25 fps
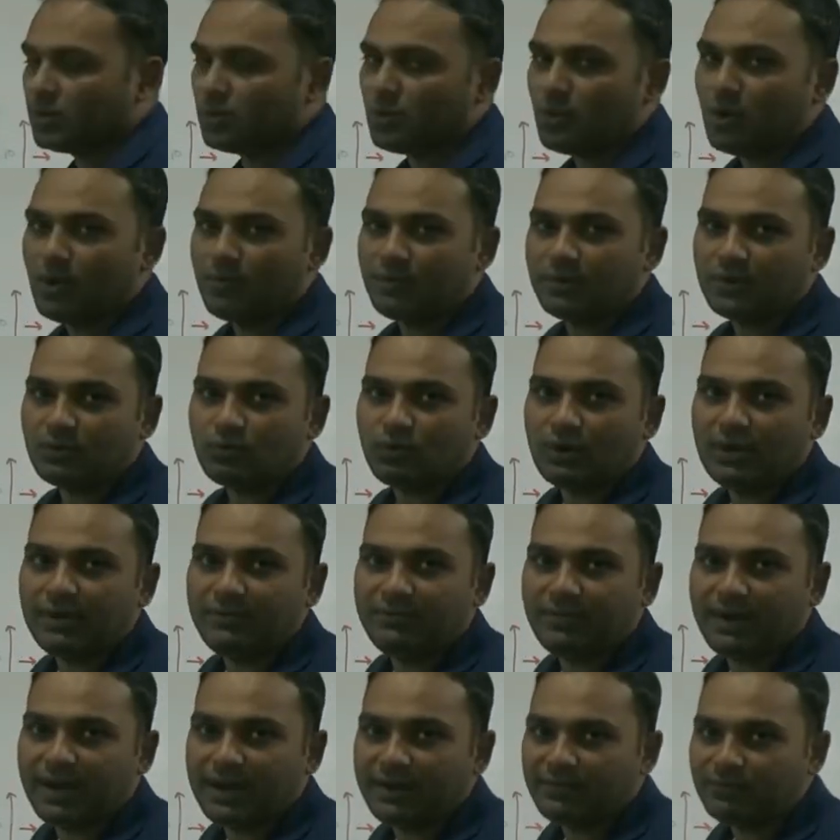
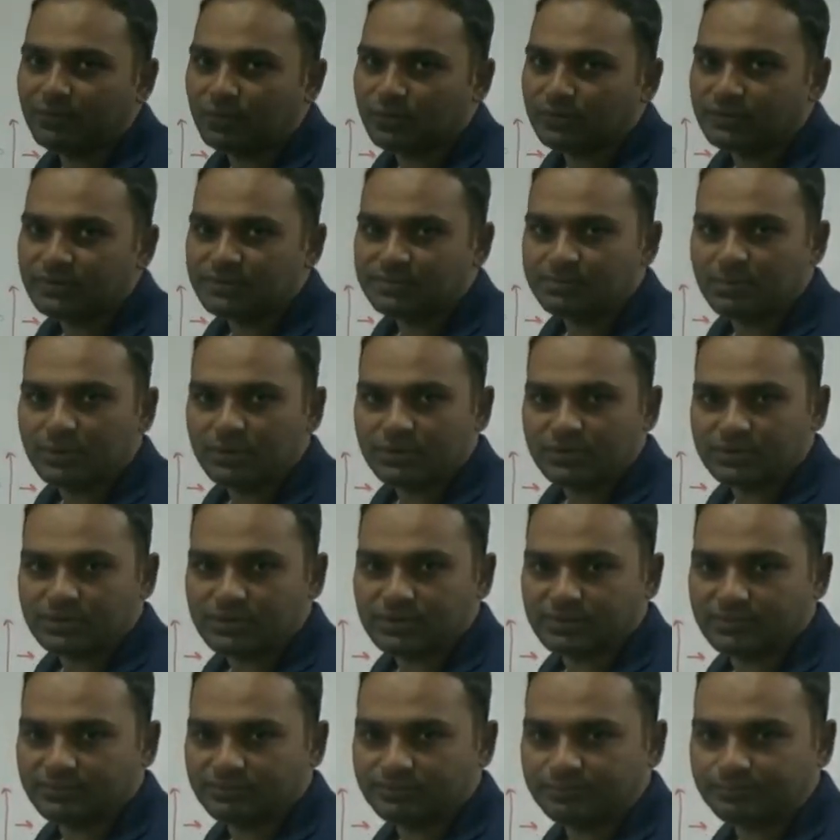overqualified for this
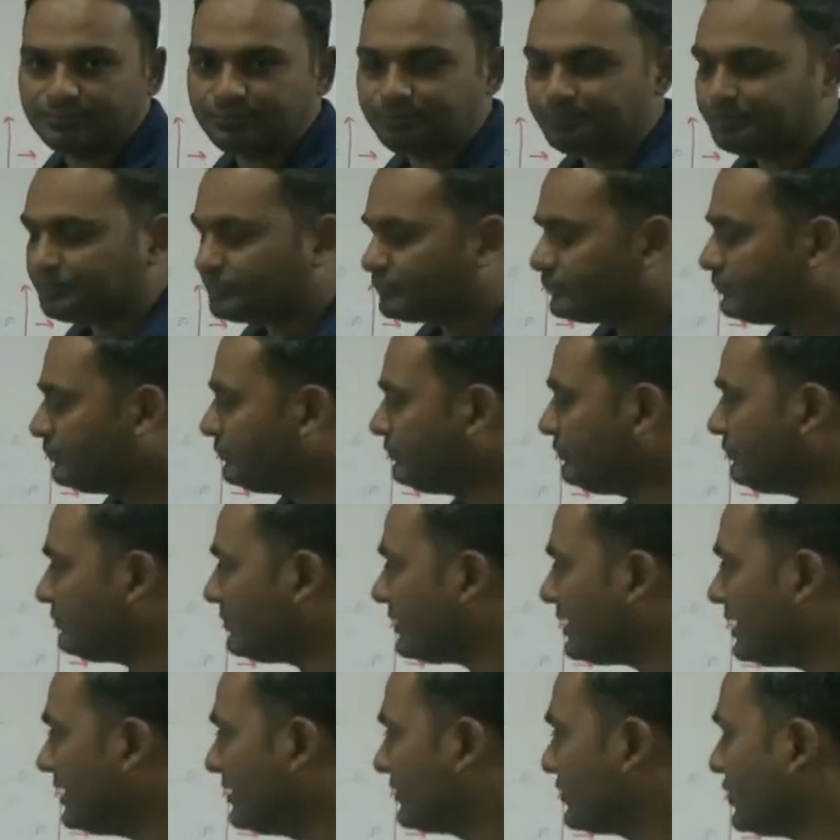position.
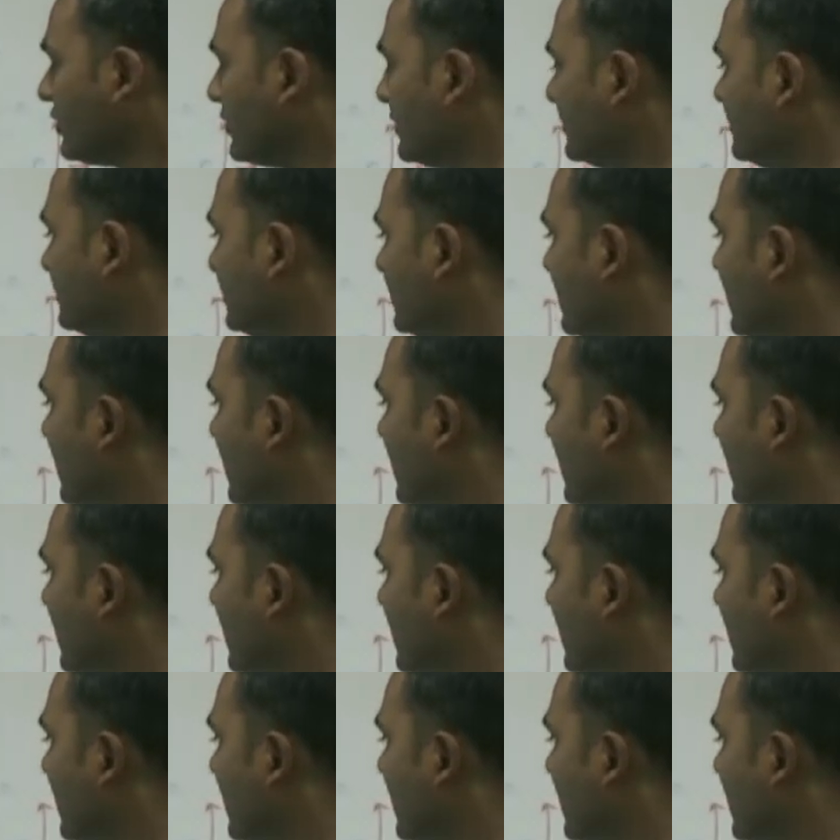So